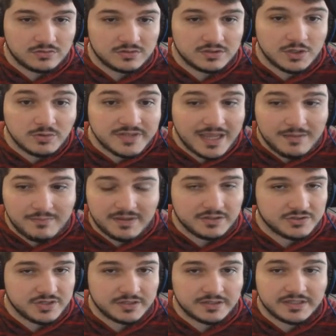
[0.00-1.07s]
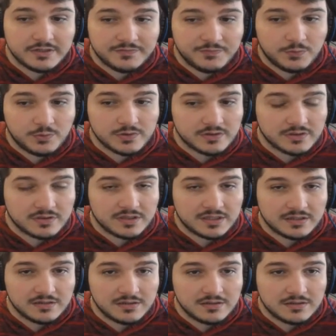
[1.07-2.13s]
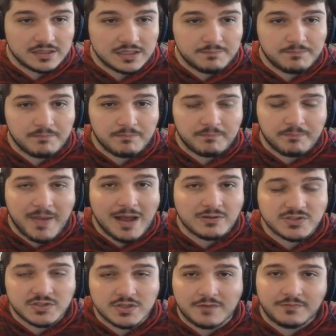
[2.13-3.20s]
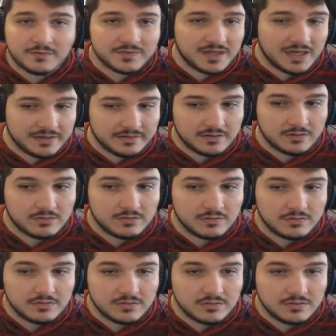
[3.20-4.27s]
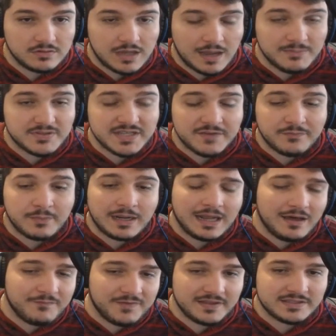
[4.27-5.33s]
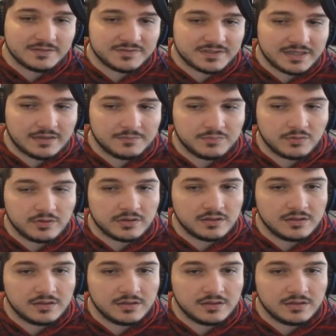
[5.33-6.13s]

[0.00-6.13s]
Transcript: no damage in Gear 4th. He bounced off of Kaido. I'm just saying from an offensive standpoint.